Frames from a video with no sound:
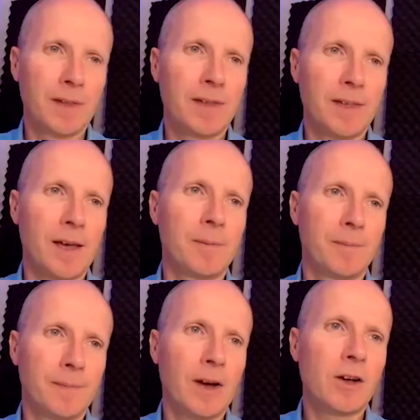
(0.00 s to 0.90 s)
yeah.
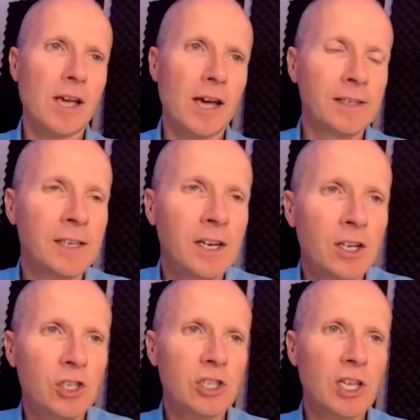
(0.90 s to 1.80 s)
Okay.
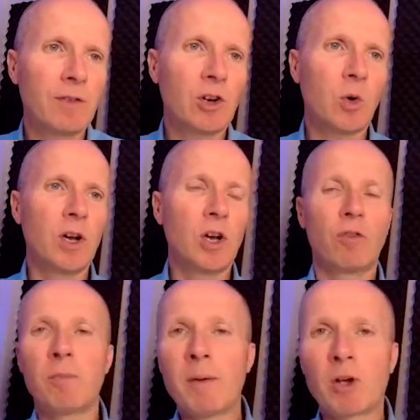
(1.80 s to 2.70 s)
Just having a quick look.
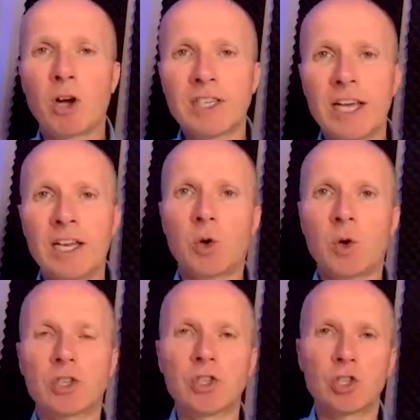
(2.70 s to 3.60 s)
Remember, guys, any
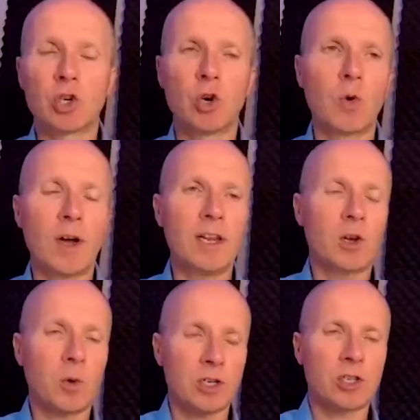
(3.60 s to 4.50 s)
questions at all, any
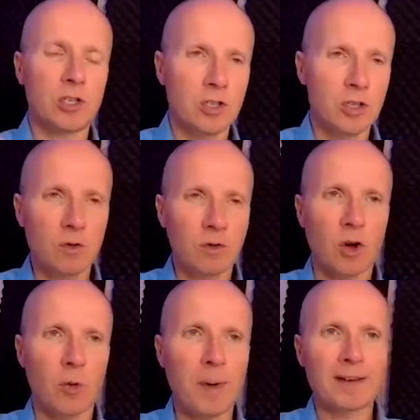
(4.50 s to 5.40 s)
questions that you've
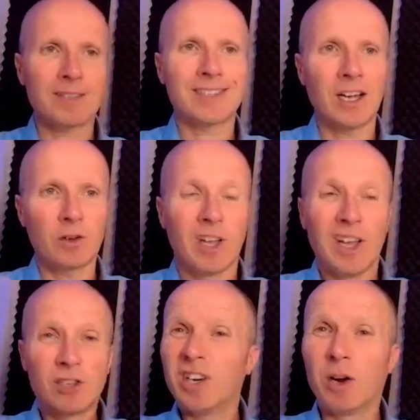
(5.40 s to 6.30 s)
got about sales,
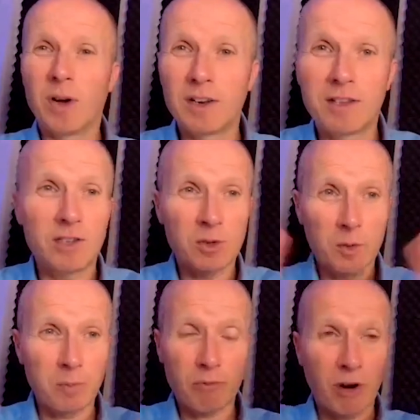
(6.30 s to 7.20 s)
do you know what, anything to do
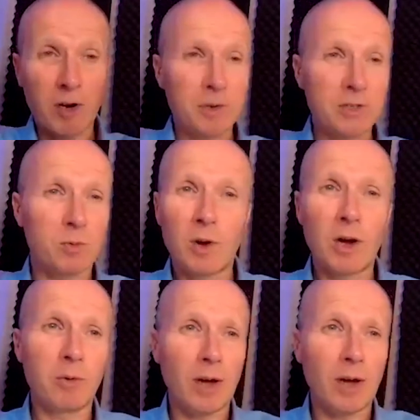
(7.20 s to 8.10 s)
with growing a business, will
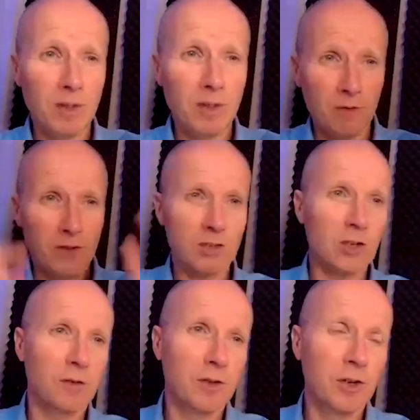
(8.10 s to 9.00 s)
help you out with everything this
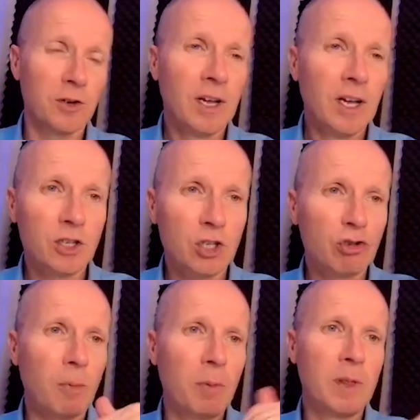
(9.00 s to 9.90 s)
afternoon. Just
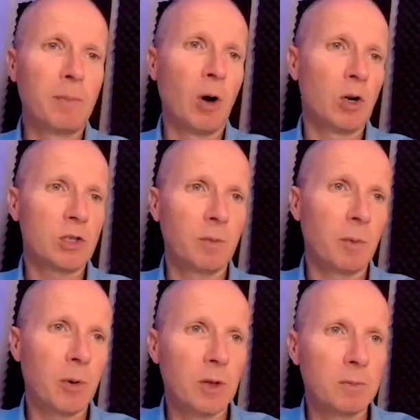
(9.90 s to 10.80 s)
drop them in the box and we'll
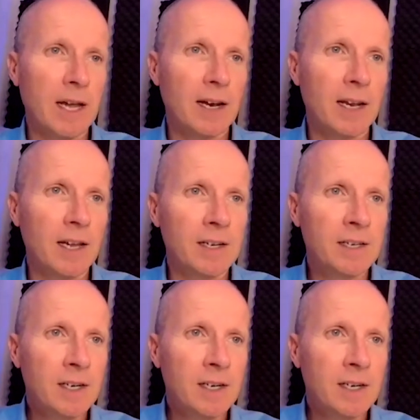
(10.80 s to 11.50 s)
put them down here.